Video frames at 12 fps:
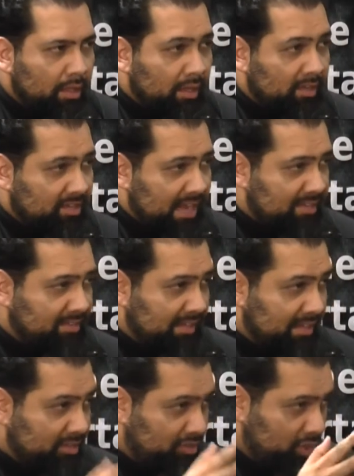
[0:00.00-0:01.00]
He says,
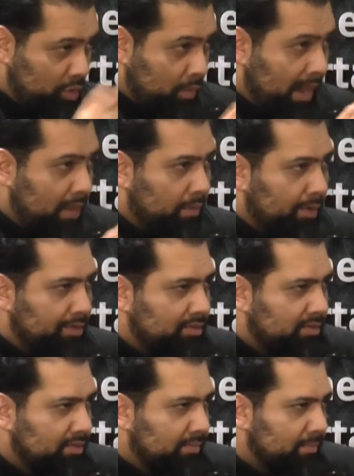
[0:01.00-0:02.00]
these 2
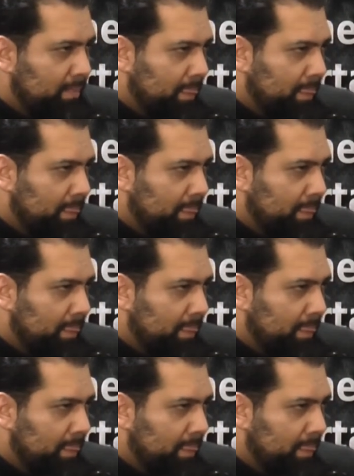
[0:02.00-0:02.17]
arrows